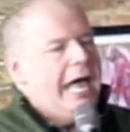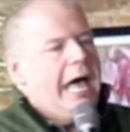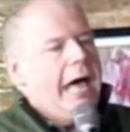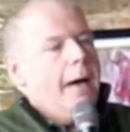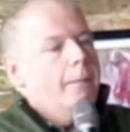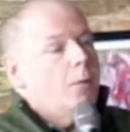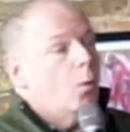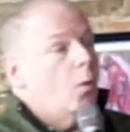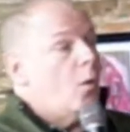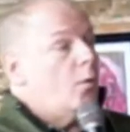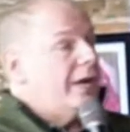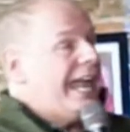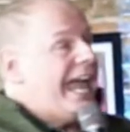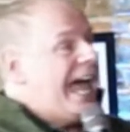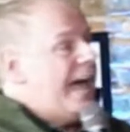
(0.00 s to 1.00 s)
But what would
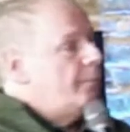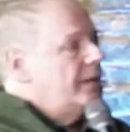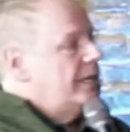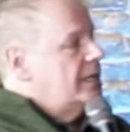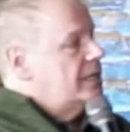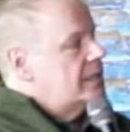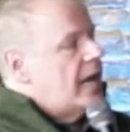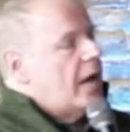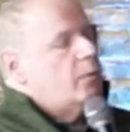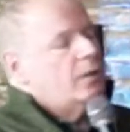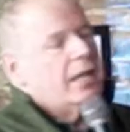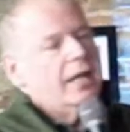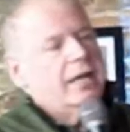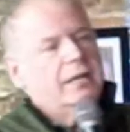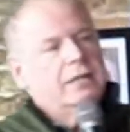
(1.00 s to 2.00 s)
happen is I would
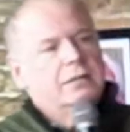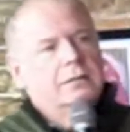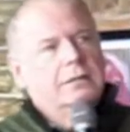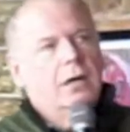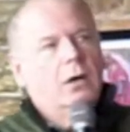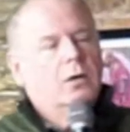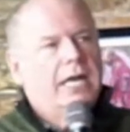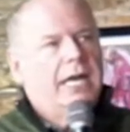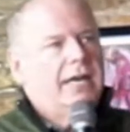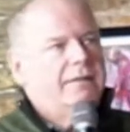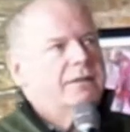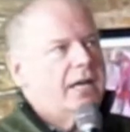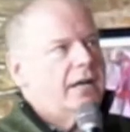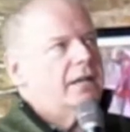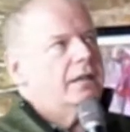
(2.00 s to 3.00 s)
okay, I've
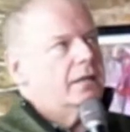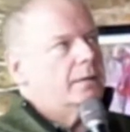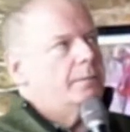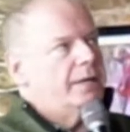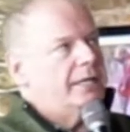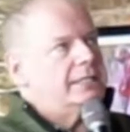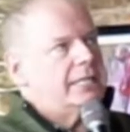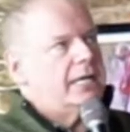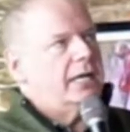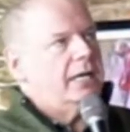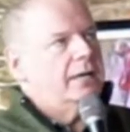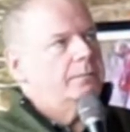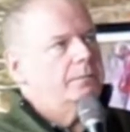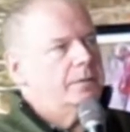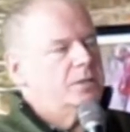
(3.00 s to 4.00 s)
got a little bit of
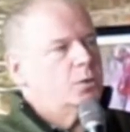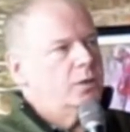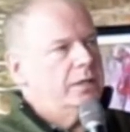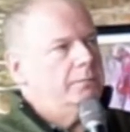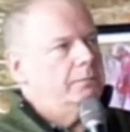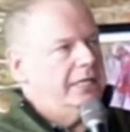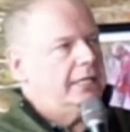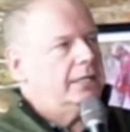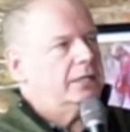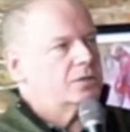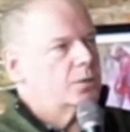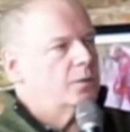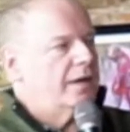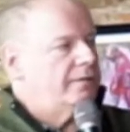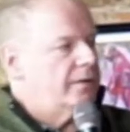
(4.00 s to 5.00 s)
time between meetings or
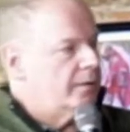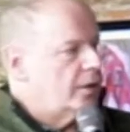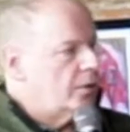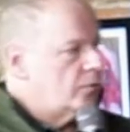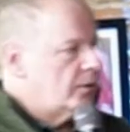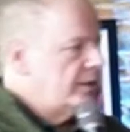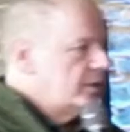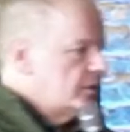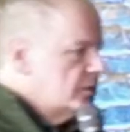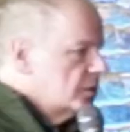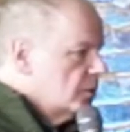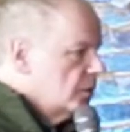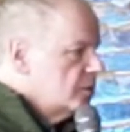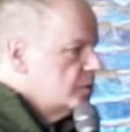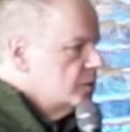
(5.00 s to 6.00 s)
whatever. I'm going to run to the
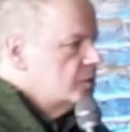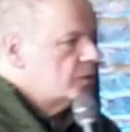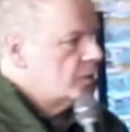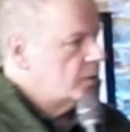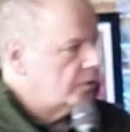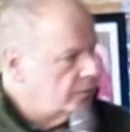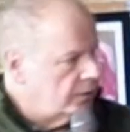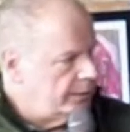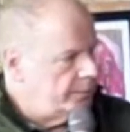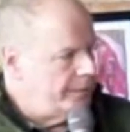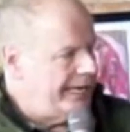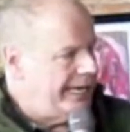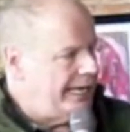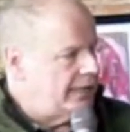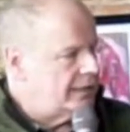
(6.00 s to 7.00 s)
grocery store and run
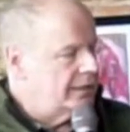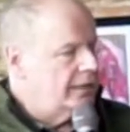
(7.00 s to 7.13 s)
back.